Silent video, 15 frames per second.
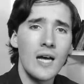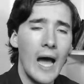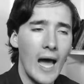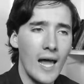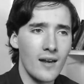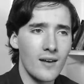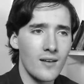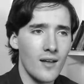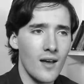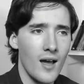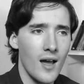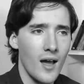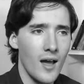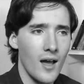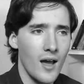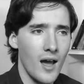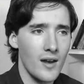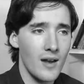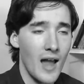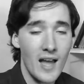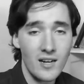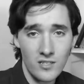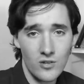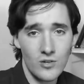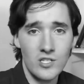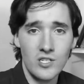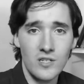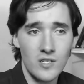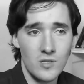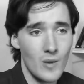and
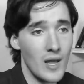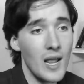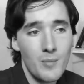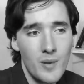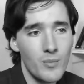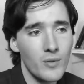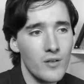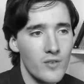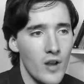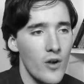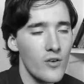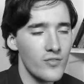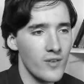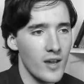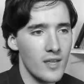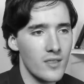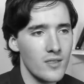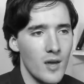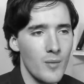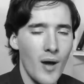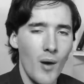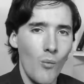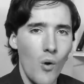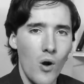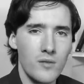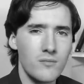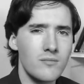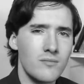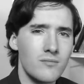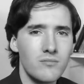Christians as well, and people of no faith, about what
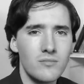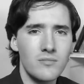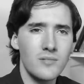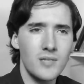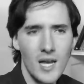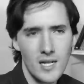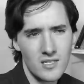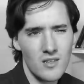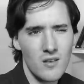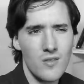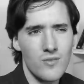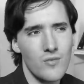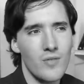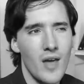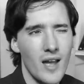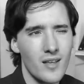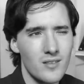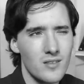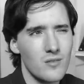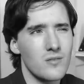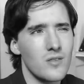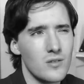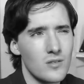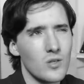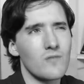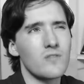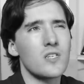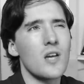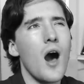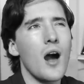gets you through that, so the sort
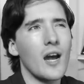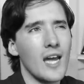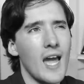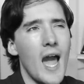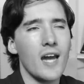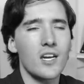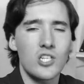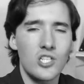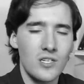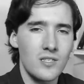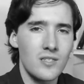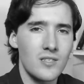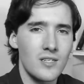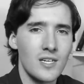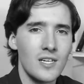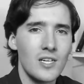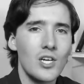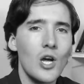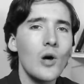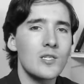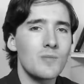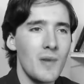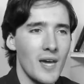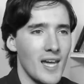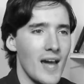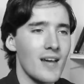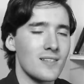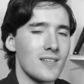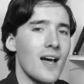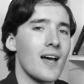of dark, anxious, cosmic
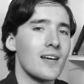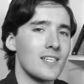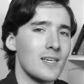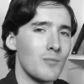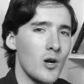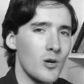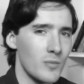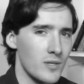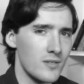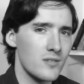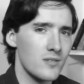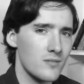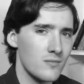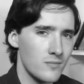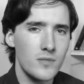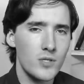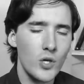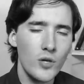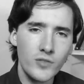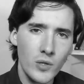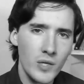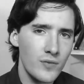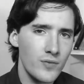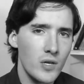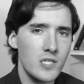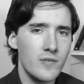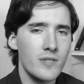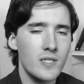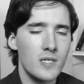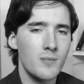anxiety moments. So if doing
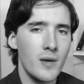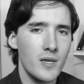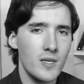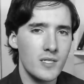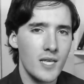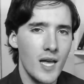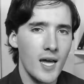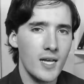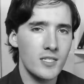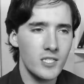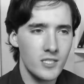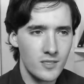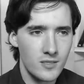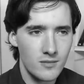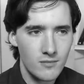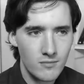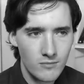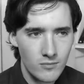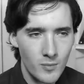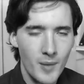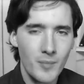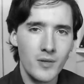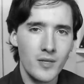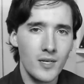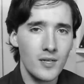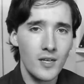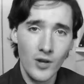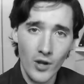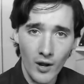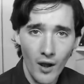philosophy does make you sad, just remember
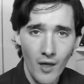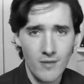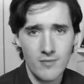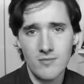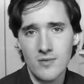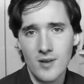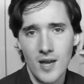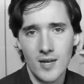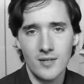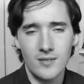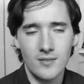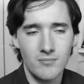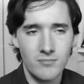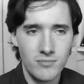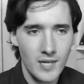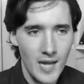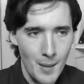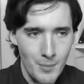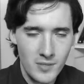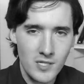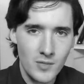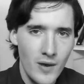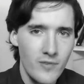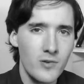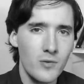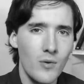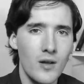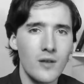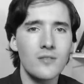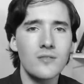that you're not alone, and that happens to
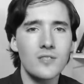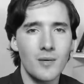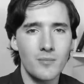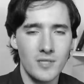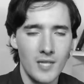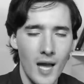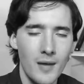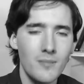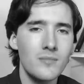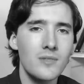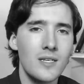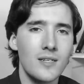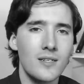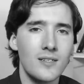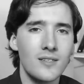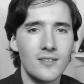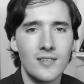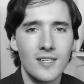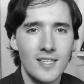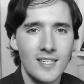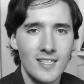everyone sometimes, and